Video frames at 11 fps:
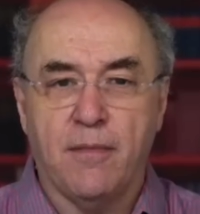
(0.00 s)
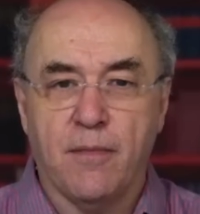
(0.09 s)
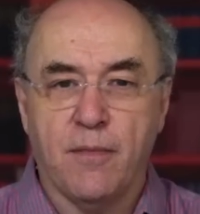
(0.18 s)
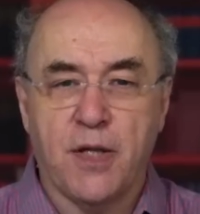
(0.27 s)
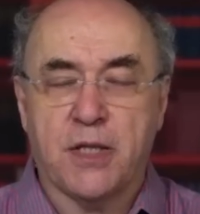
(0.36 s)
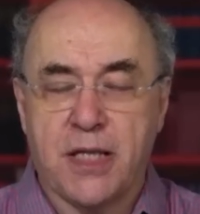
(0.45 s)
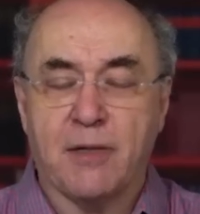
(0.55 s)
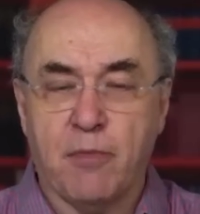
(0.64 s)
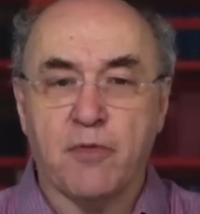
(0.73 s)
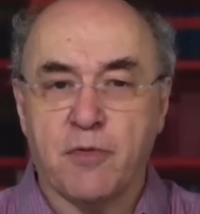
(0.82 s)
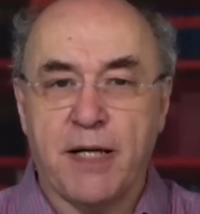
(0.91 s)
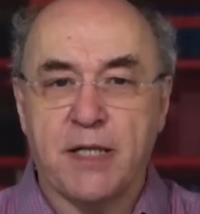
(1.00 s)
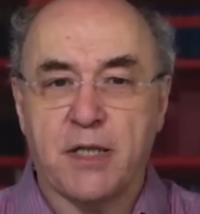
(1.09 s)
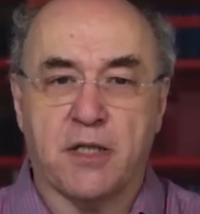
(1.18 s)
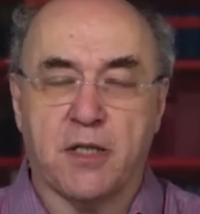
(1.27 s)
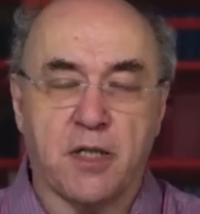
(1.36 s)
This atom of
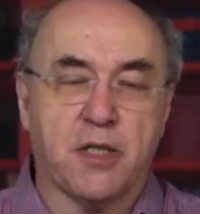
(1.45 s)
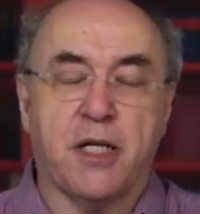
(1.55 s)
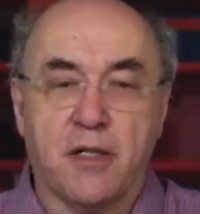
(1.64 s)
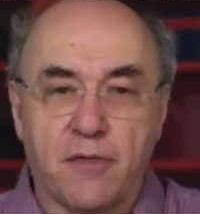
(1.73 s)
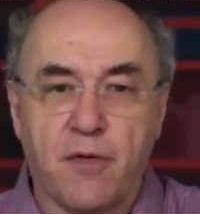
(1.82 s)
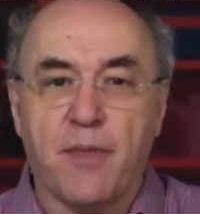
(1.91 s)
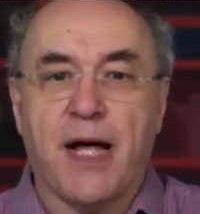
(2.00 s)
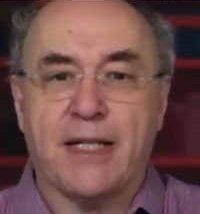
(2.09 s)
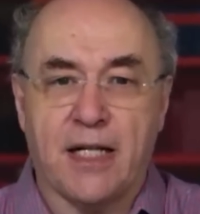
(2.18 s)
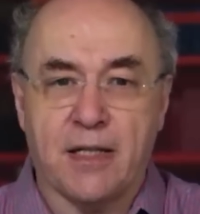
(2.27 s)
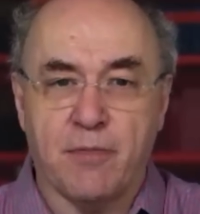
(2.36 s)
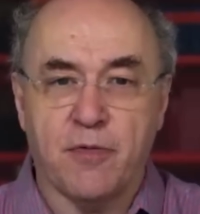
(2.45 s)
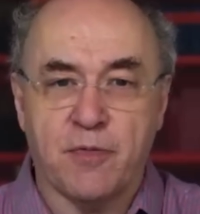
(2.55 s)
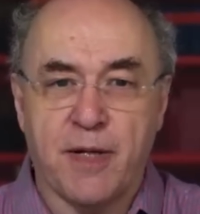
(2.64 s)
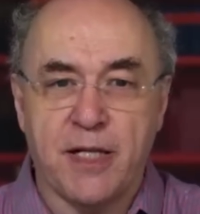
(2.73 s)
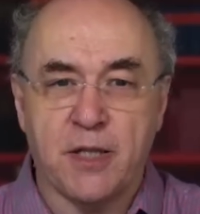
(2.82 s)
space is distinct from that atom of
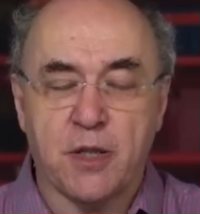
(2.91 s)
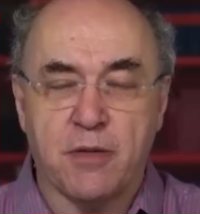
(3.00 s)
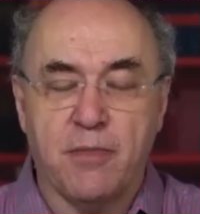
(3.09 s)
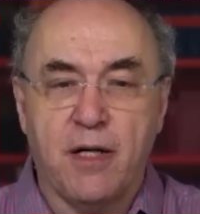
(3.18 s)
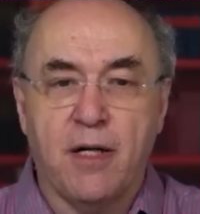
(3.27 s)
space.